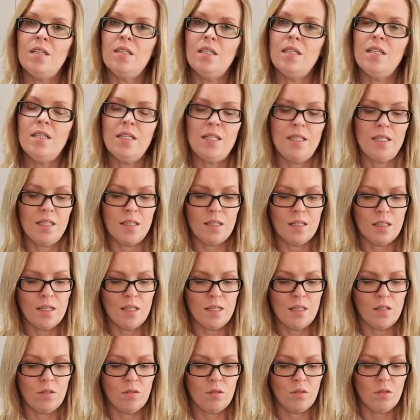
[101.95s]
as a knitting
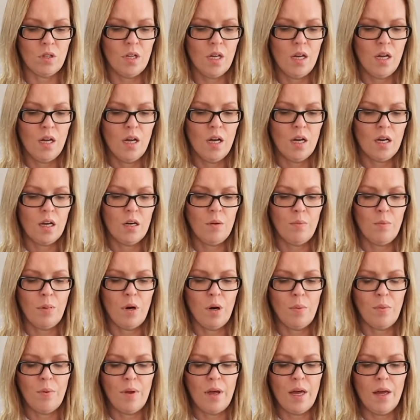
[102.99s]
needle, I'm going to
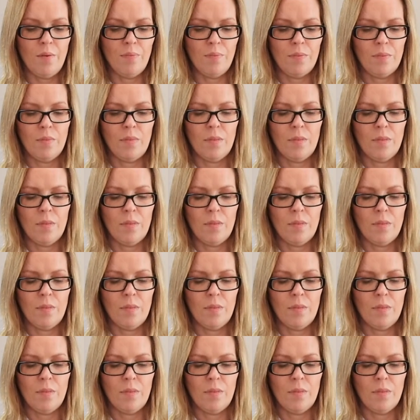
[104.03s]
pop it